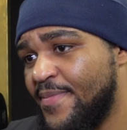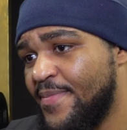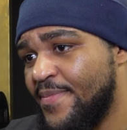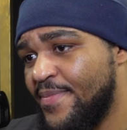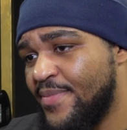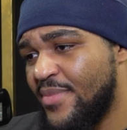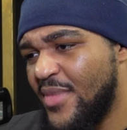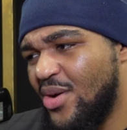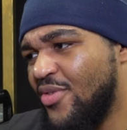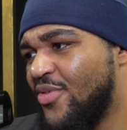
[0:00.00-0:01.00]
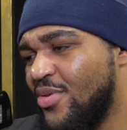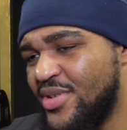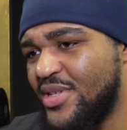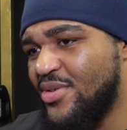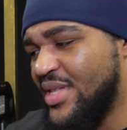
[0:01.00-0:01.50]
AJ? Oh, of
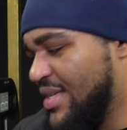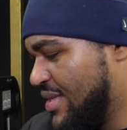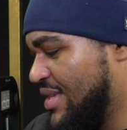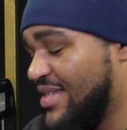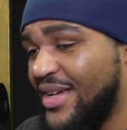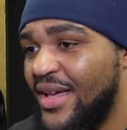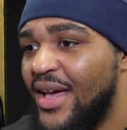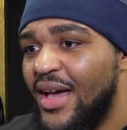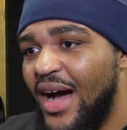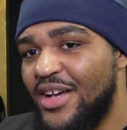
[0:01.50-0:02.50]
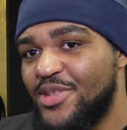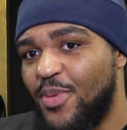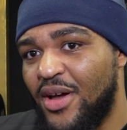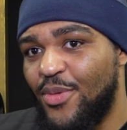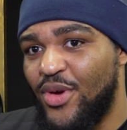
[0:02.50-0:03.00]
course, because there's
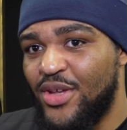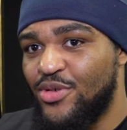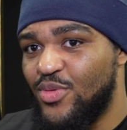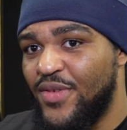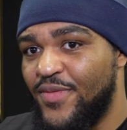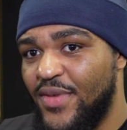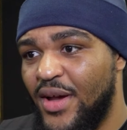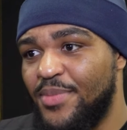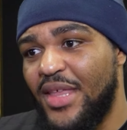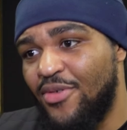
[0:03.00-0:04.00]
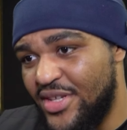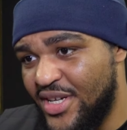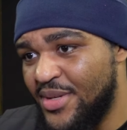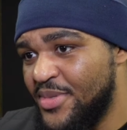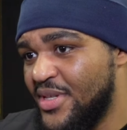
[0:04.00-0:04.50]
sparred him when he was with um, Derrick
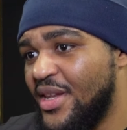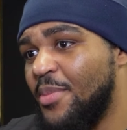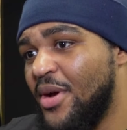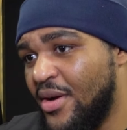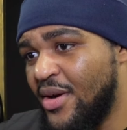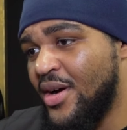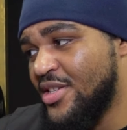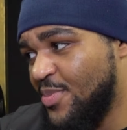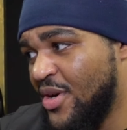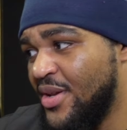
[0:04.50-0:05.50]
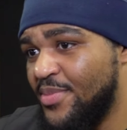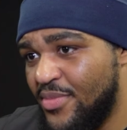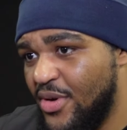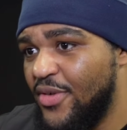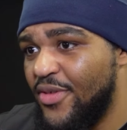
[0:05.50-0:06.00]
James in America. I sparred him.
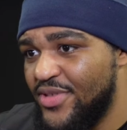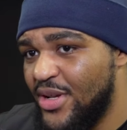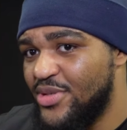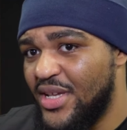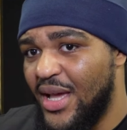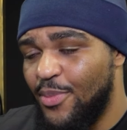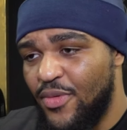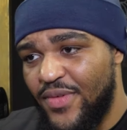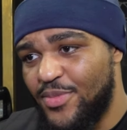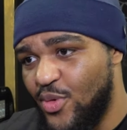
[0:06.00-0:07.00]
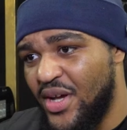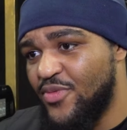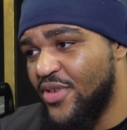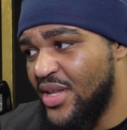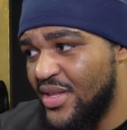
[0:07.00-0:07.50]
Obviously, I was in camp with him twice
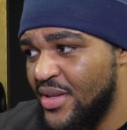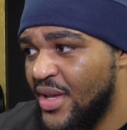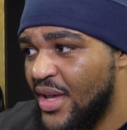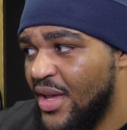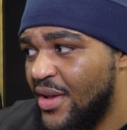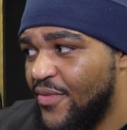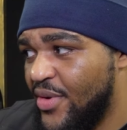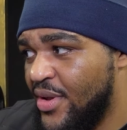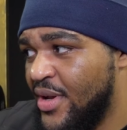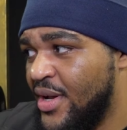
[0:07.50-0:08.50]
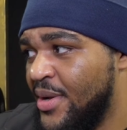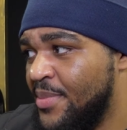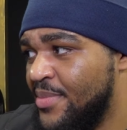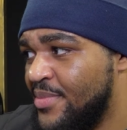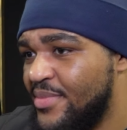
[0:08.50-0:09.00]
for the for the um,
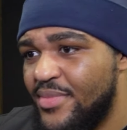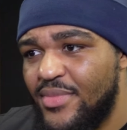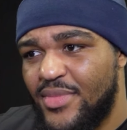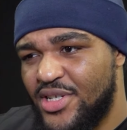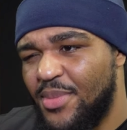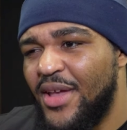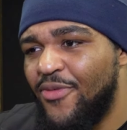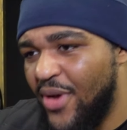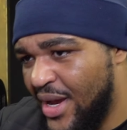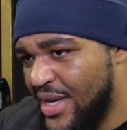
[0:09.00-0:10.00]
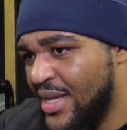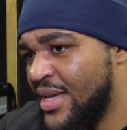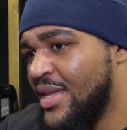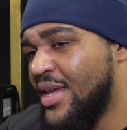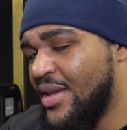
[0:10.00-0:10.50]
Jermaine
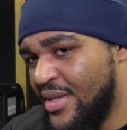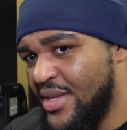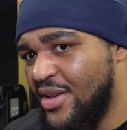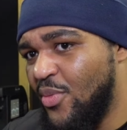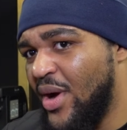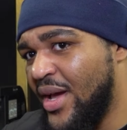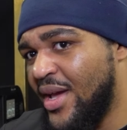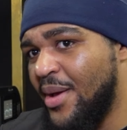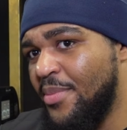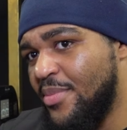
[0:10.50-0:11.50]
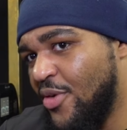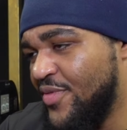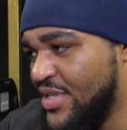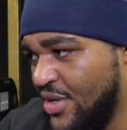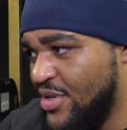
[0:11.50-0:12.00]
Franklin and Dillian Whyte camp.
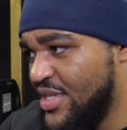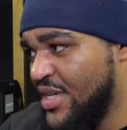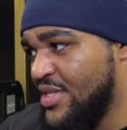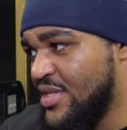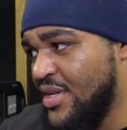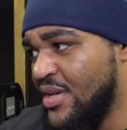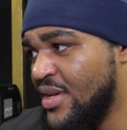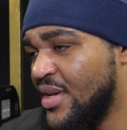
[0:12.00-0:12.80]
Obviously, got changed to